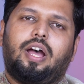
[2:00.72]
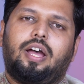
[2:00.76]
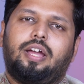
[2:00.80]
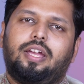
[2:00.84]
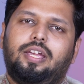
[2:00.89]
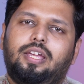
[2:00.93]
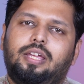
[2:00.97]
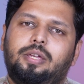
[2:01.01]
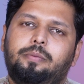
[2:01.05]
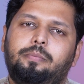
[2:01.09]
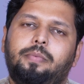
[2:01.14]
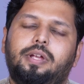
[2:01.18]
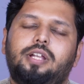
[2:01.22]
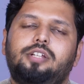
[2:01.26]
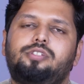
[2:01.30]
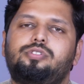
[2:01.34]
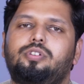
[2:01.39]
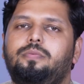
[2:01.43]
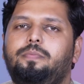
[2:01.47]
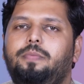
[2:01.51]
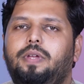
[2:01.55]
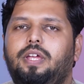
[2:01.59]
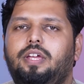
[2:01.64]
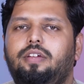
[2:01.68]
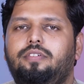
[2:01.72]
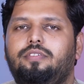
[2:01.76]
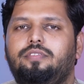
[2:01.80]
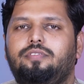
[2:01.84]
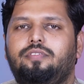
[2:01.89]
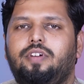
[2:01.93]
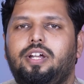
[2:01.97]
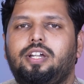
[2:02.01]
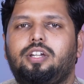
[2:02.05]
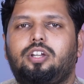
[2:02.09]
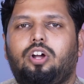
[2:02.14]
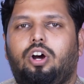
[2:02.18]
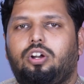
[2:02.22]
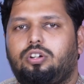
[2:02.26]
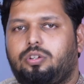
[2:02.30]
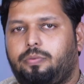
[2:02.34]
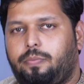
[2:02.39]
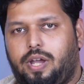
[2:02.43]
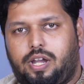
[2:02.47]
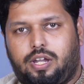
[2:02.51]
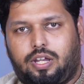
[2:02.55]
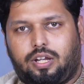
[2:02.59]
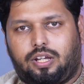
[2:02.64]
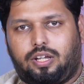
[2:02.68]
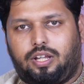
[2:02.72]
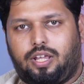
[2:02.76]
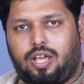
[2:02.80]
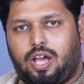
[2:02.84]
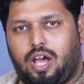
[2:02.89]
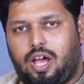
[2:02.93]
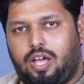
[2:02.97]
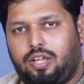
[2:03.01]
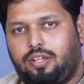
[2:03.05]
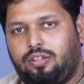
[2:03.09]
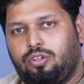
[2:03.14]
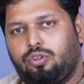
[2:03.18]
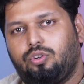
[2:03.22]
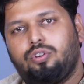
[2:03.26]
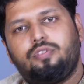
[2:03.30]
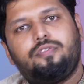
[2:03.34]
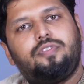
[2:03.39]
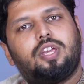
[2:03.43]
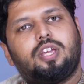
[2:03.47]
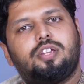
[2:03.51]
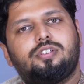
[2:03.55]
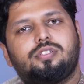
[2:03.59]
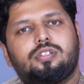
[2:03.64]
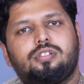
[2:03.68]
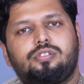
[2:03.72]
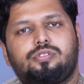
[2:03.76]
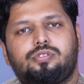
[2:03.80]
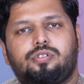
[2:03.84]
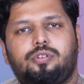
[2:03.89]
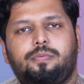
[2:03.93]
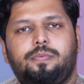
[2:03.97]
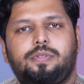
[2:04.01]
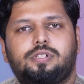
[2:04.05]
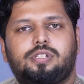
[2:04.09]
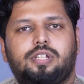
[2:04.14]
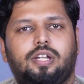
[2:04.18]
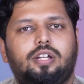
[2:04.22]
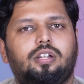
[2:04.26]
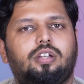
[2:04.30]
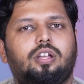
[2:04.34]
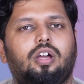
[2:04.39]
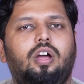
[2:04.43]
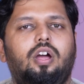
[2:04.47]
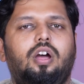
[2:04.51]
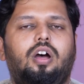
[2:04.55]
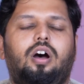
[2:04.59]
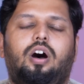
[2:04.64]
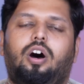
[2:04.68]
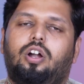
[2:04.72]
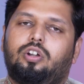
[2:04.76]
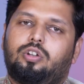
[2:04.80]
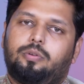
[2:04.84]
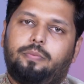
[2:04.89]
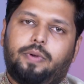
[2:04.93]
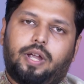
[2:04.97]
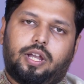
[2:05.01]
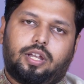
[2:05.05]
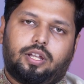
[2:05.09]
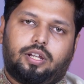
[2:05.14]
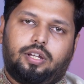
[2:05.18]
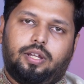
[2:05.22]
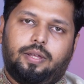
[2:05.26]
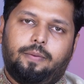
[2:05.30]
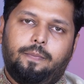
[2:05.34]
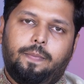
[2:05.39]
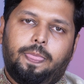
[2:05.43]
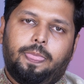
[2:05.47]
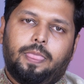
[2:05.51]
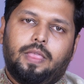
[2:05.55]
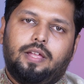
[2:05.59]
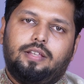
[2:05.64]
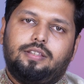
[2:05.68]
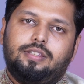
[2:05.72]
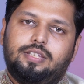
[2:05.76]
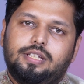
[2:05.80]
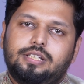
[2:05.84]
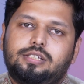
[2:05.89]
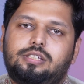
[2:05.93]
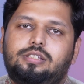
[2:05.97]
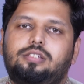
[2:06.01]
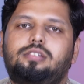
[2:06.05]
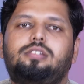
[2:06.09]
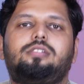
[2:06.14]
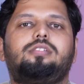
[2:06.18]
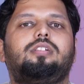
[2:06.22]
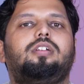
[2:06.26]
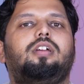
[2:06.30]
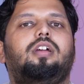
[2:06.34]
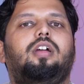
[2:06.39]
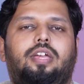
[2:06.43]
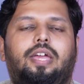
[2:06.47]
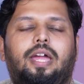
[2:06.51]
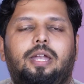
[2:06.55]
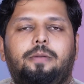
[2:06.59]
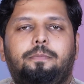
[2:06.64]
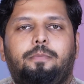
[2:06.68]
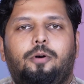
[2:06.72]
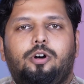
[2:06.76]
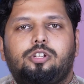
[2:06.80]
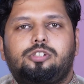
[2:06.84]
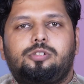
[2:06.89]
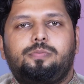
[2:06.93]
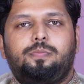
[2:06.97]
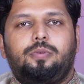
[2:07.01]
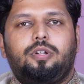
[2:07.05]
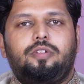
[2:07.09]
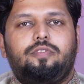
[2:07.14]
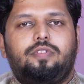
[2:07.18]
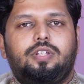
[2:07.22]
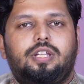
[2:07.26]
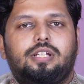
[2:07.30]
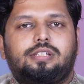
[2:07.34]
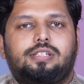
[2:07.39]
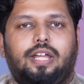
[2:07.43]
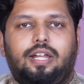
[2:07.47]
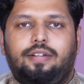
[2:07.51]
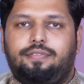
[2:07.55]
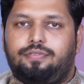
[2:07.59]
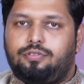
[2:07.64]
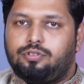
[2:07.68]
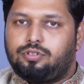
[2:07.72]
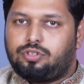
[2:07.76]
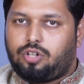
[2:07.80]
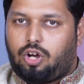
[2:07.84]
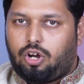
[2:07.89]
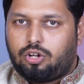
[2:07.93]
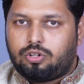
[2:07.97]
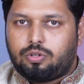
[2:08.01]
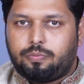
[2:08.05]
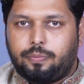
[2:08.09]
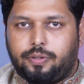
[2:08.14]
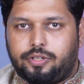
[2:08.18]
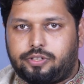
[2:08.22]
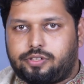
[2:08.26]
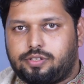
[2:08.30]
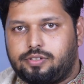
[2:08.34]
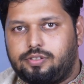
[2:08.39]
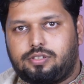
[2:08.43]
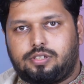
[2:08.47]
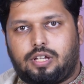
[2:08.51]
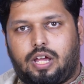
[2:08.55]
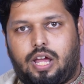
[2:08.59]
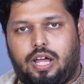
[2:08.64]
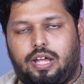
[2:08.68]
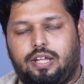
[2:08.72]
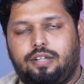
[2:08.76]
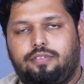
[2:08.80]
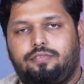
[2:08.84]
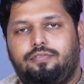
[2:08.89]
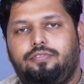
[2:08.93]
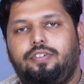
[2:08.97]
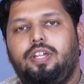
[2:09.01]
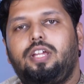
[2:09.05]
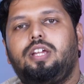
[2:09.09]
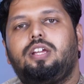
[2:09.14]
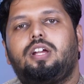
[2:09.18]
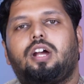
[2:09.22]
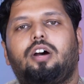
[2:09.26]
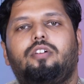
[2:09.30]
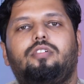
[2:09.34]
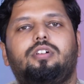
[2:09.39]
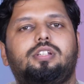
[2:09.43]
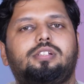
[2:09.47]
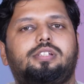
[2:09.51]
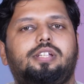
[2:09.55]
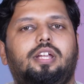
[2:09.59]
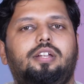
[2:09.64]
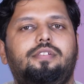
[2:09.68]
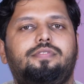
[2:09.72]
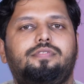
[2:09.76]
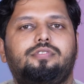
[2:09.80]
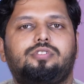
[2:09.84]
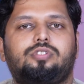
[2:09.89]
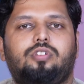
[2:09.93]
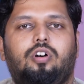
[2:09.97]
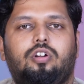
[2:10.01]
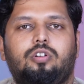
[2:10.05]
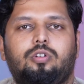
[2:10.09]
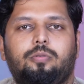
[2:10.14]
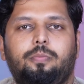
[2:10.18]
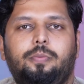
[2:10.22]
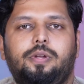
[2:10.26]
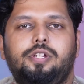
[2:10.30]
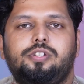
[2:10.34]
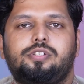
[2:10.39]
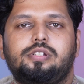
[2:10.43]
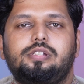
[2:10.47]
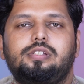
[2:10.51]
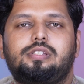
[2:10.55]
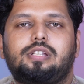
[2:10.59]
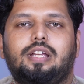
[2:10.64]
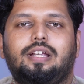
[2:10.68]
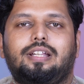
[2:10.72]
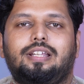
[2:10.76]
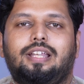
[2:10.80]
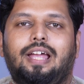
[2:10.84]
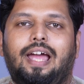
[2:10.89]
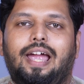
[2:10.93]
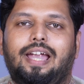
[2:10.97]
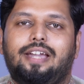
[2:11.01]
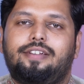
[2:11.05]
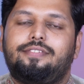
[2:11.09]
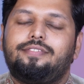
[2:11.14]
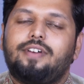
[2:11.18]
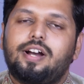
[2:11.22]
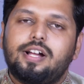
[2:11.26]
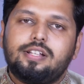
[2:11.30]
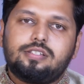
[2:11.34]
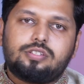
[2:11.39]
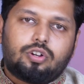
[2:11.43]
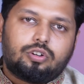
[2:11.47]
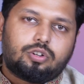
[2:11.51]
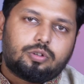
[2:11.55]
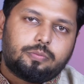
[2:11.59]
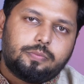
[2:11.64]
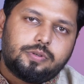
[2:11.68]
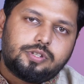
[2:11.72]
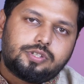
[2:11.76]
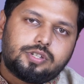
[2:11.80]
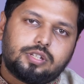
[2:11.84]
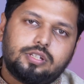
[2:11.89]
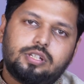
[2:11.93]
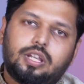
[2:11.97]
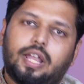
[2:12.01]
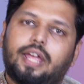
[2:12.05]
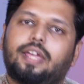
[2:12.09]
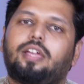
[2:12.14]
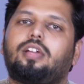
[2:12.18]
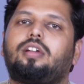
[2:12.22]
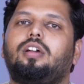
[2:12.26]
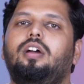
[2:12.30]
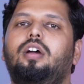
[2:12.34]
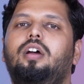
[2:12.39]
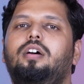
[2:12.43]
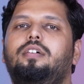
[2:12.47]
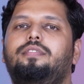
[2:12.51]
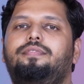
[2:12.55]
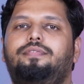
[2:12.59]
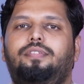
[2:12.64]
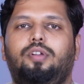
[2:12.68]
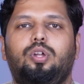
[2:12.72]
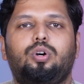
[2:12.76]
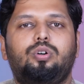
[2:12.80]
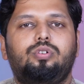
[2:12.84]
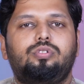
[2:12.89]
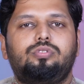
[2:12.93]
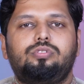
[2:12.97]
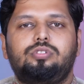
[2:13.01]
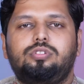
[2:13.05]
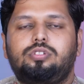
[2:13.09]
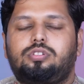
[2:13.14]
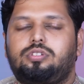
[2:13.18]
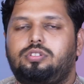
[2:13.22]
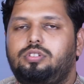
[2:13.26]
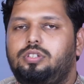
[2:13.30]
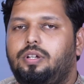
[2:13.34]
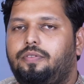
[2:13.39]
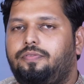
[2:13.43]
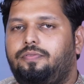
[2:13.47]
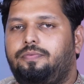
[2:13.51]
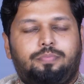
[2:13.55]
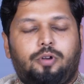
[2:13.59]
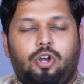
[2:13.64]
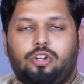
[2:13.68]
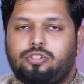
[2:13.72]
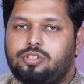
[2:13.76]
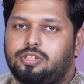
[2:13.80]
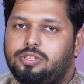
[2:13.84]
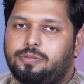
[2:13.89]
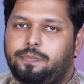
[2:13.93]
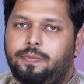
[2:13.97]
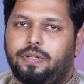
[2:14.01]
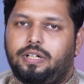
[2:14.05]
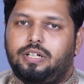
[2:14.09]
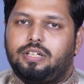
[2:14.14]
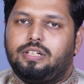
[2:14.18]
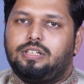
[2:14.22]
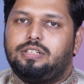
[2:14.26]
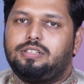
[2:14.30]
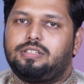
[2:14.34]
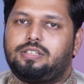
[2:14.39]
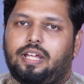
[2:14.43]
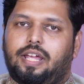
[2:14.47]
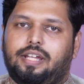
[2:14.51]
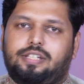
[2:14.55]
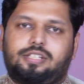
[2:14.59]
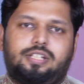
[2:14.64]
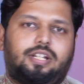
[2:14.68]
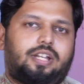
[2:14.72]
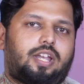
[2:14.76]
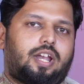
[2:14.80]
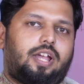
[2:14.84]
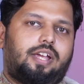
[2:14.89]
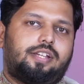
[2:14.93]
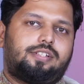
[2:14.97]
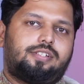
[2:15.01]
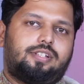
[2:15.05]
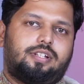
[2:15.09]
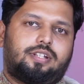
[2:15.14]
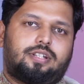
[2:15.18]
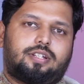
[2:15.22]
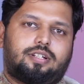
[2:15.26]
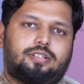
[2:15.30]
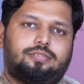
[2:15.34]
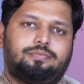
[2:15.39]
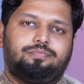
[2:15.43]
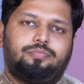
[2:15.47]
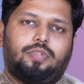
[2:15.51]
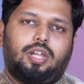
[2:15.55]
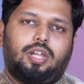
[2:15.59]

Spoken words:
our email should be went automatically, our notification should be sent automatically. This can possible with the Salesforce automations, and we cover the Salesforce automations, the advanced automation like flows, the process builders, etc., etc.